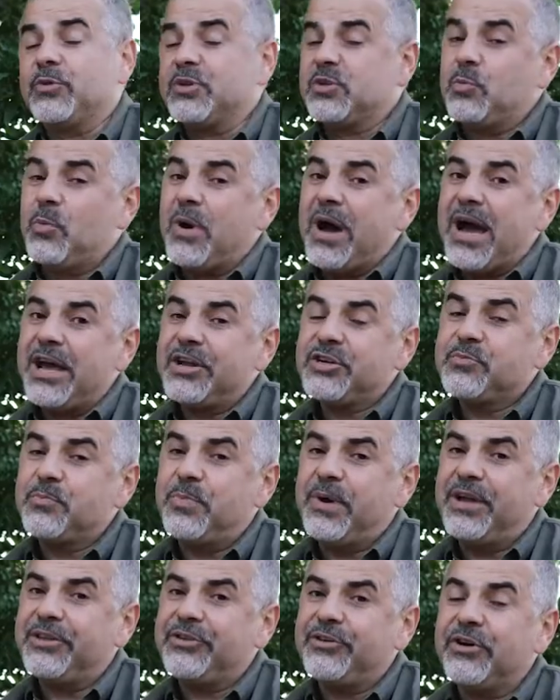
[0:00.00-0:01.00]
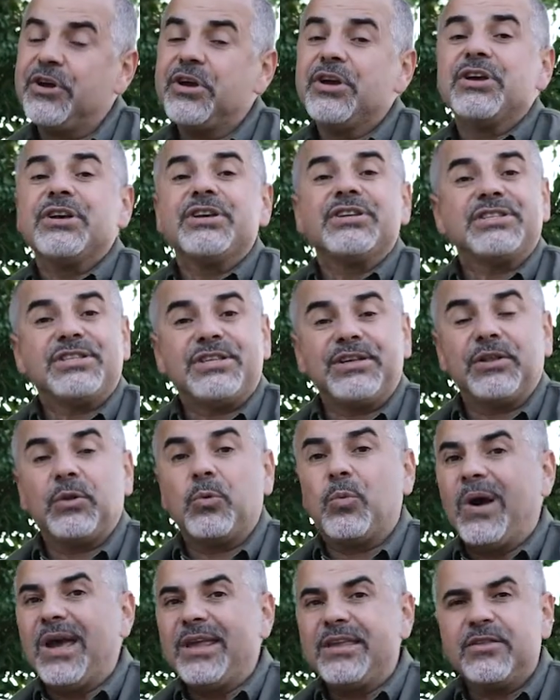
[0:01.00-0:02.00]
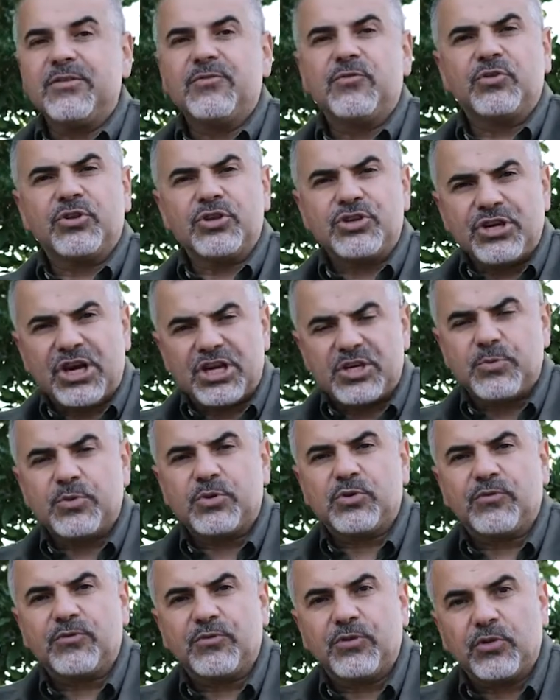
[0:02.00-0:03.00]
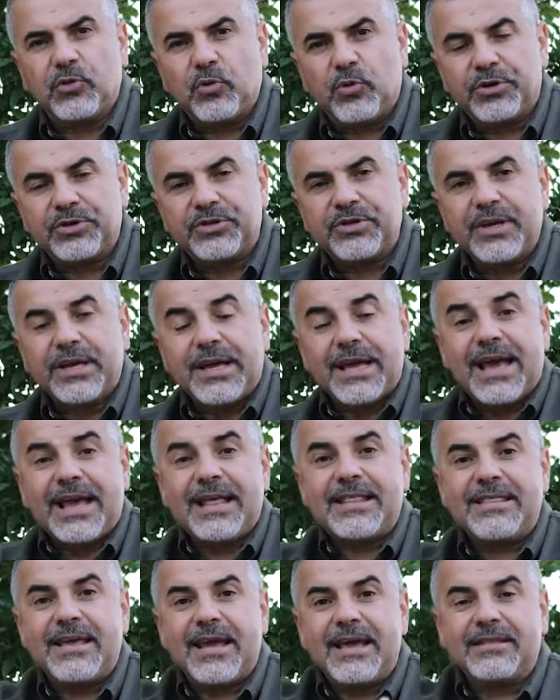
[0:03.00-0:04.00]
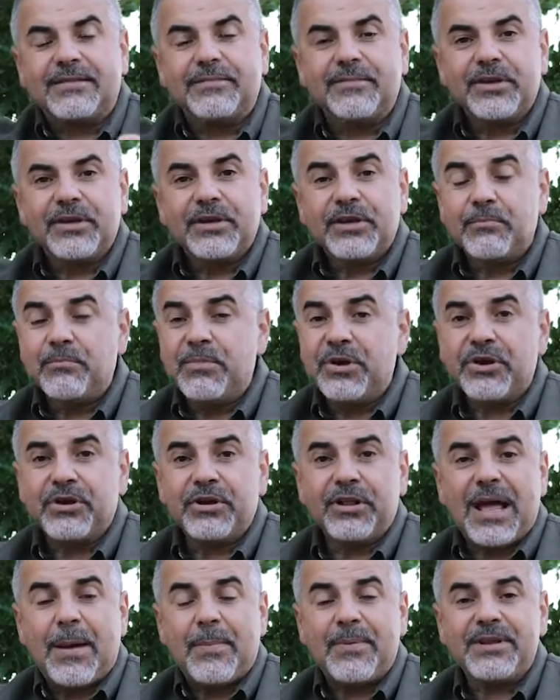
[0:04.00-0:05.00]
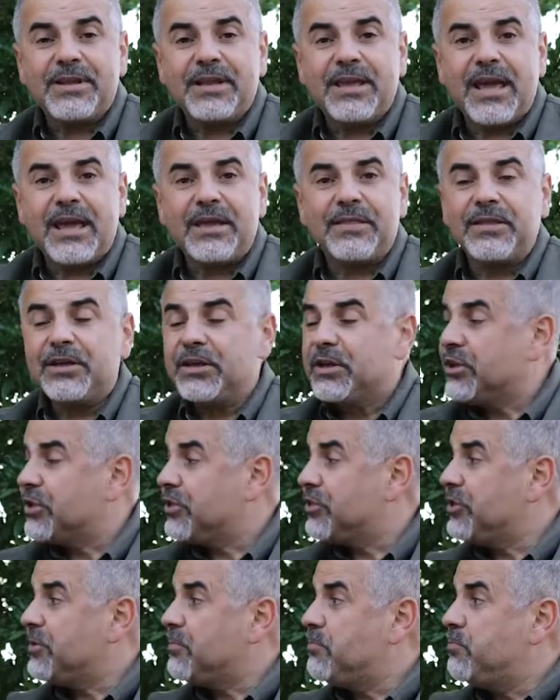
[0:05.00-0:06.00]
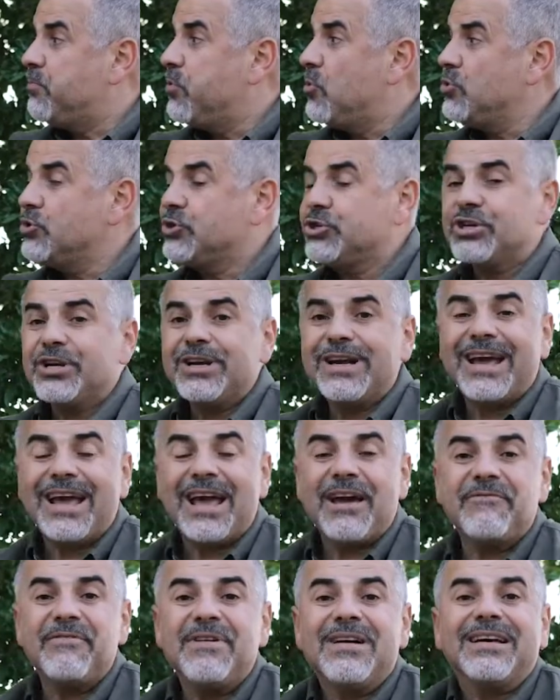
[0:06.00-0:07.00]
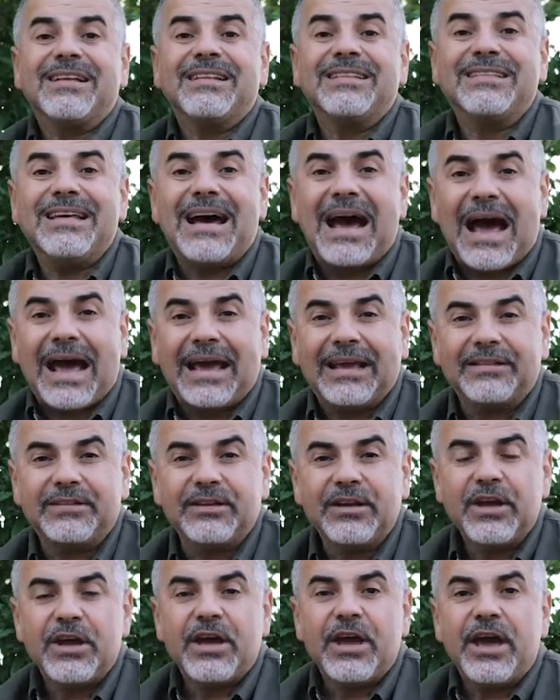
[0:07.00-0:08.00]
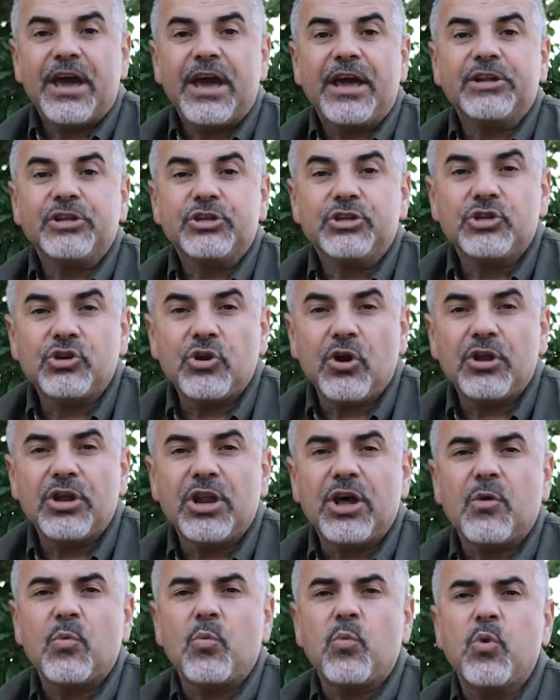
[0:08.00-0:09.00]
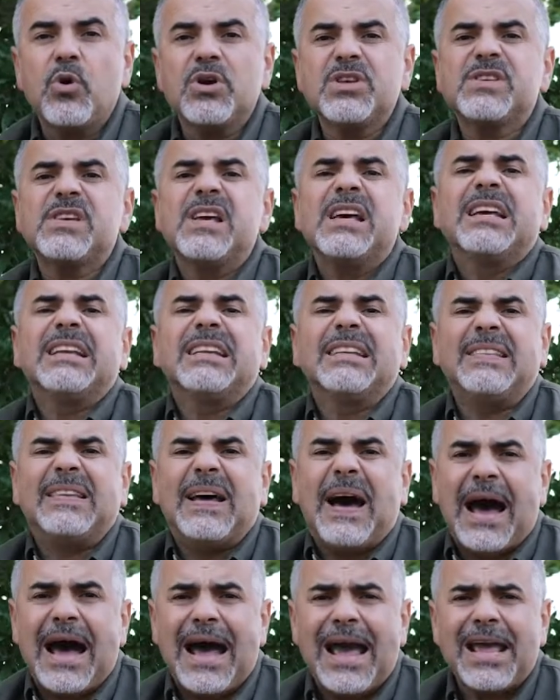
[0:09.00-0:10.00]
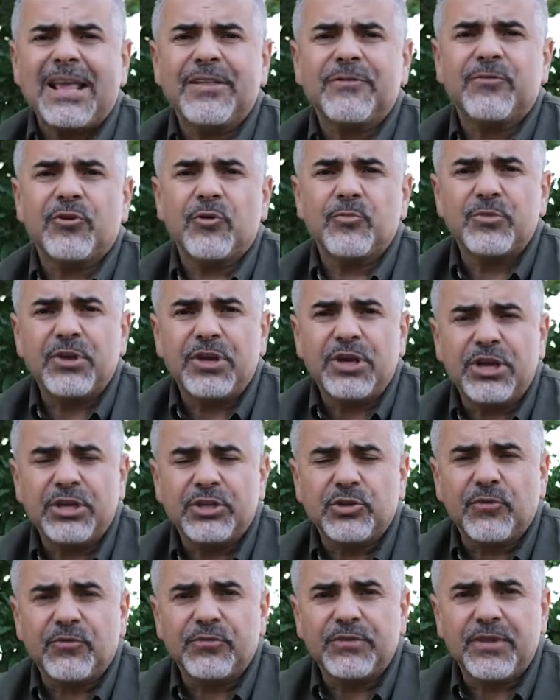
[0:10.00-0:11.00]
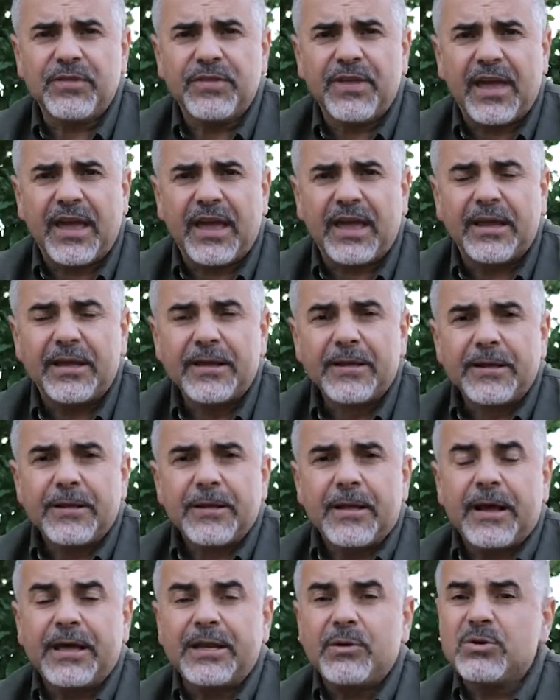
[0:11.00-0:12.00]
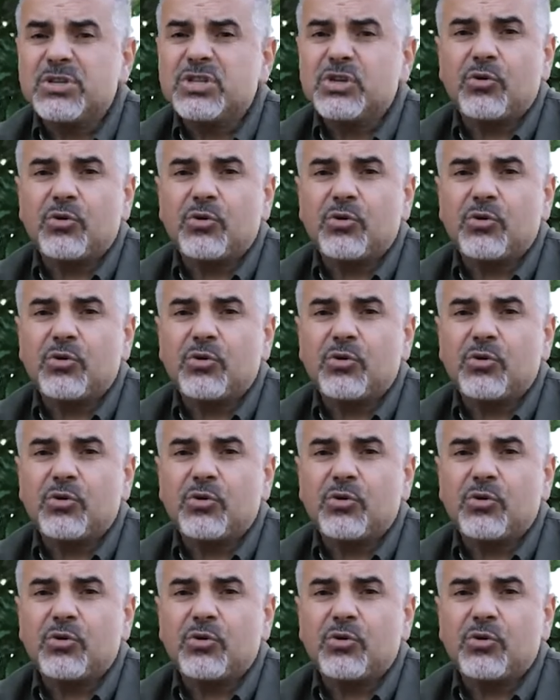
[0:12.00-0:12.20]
was much better, still waiting for the judgment of the Lord. And then miracle happened again. The bush have died and Jonah was dying from the heat of the day. And he was